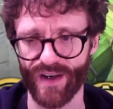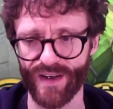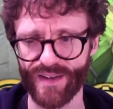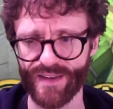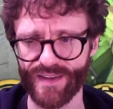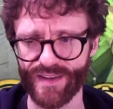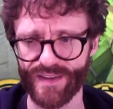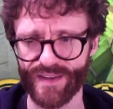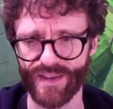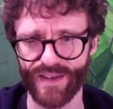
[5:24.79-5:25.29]

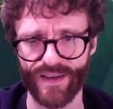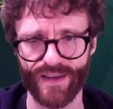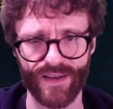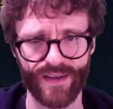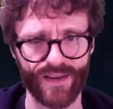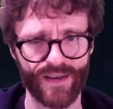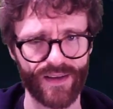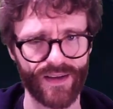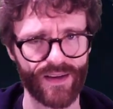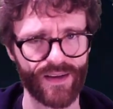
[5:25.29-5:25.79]
else.
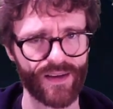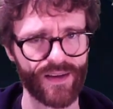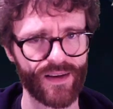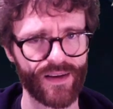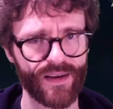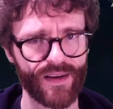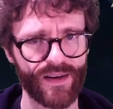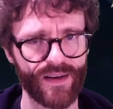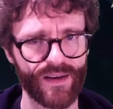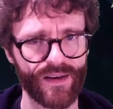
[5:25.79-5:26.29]

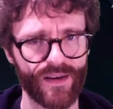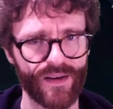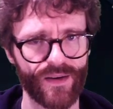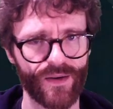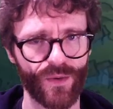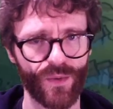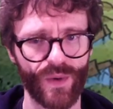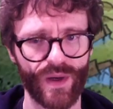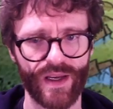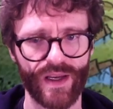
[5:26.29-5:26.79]

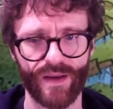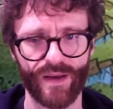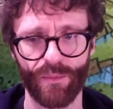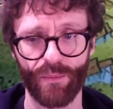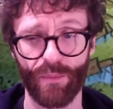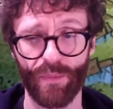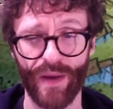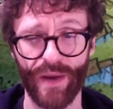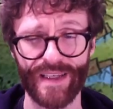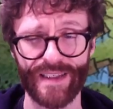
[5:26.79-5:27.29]
We can
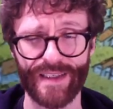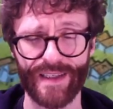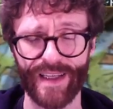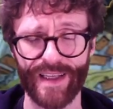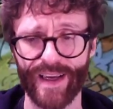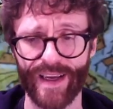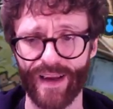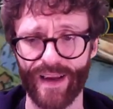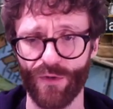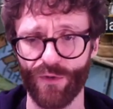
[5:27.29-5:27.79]

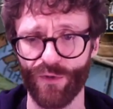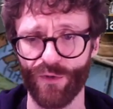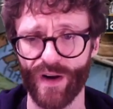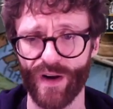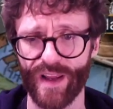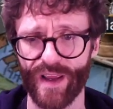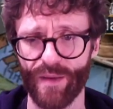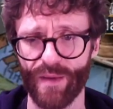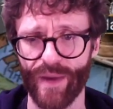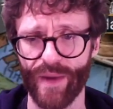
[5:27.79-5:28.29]
basically
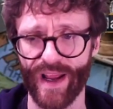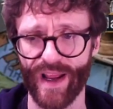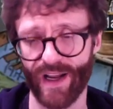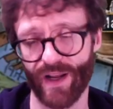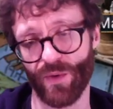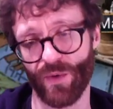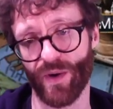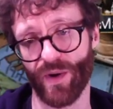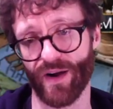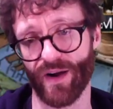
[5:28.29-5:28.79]
run him
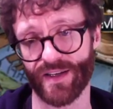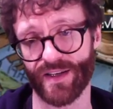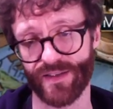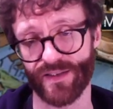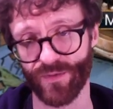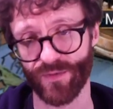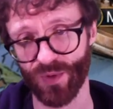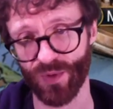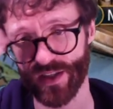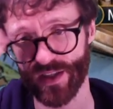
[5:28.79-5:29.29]
anywhere as a
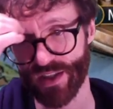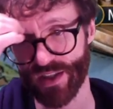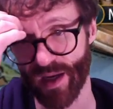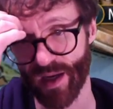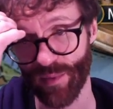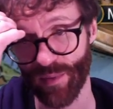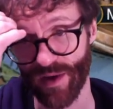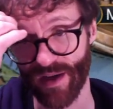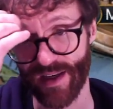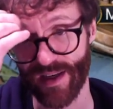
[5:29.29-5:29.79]
Void
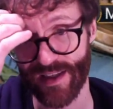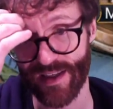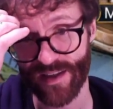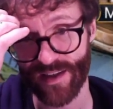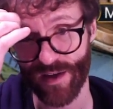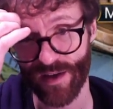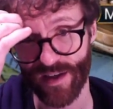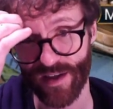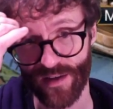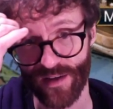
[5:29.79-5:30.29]
Champion. He is
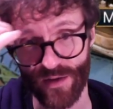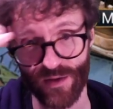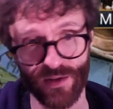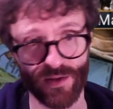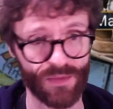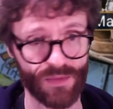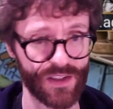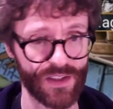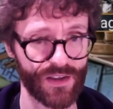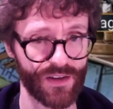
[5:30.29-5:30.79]
going to do
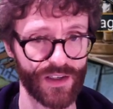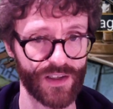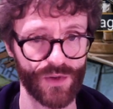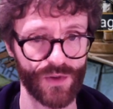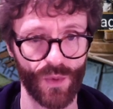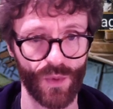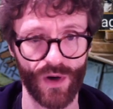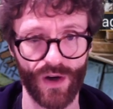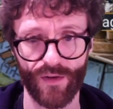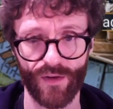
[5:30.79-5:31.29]
some
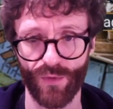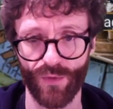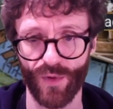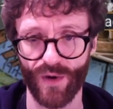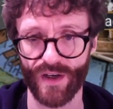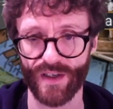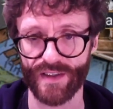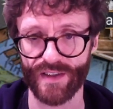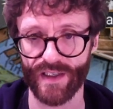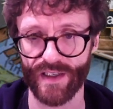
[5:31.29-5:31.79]
serious work
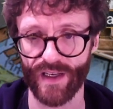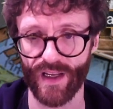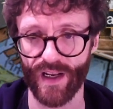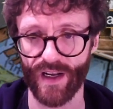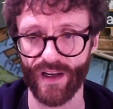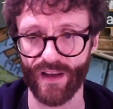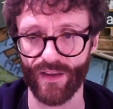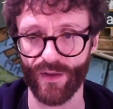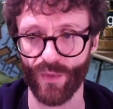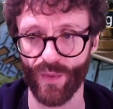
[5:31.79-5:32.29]
for us in
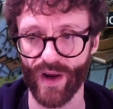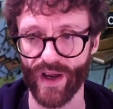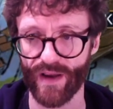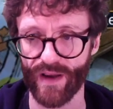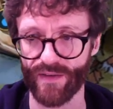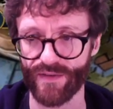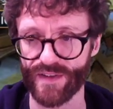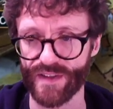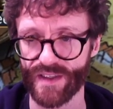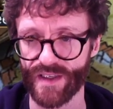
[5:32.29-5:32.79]
any of the
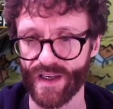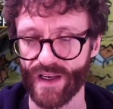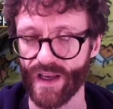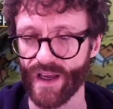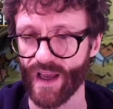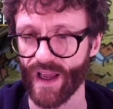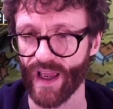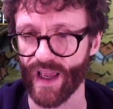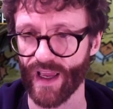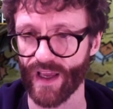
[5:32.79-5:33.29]
waves
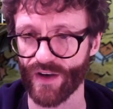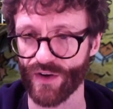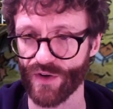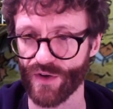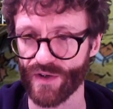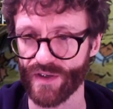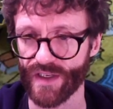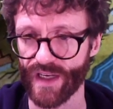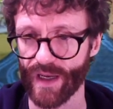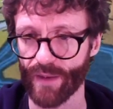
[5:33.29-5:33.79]
and
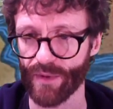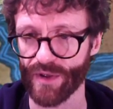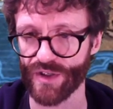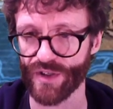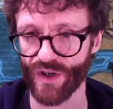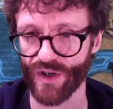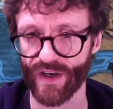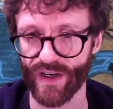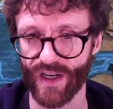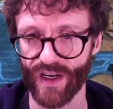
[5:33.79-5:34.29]
good
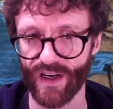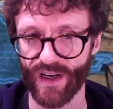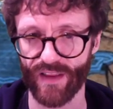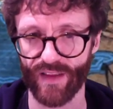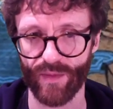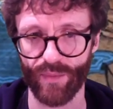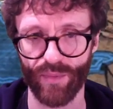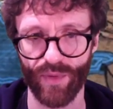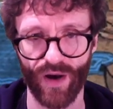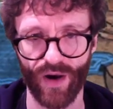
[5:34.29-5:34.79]
damage on any of
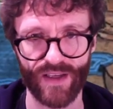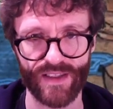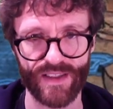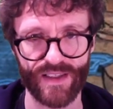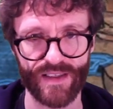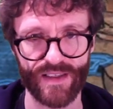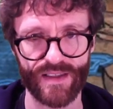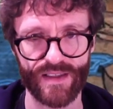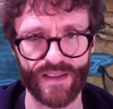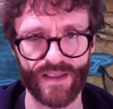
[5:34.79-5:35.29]
the
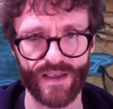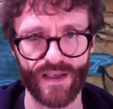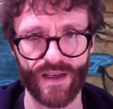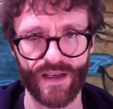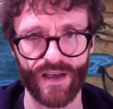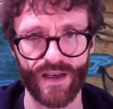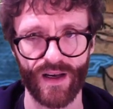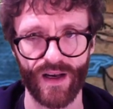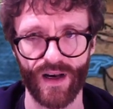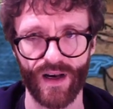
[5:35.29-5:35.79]
bosses.
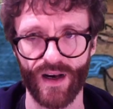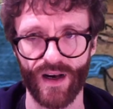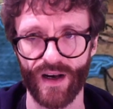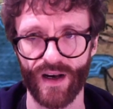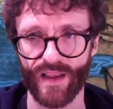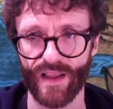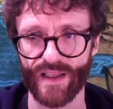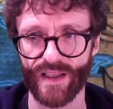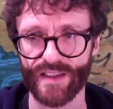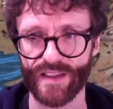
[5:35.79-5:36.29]

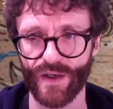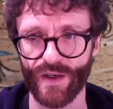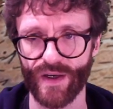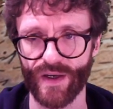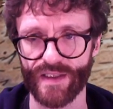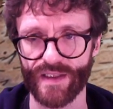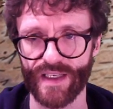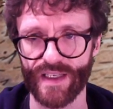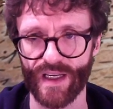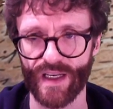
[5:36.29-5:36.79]
Let's go
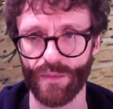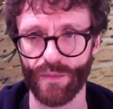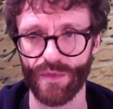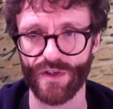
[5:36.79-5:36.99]
ahead and take him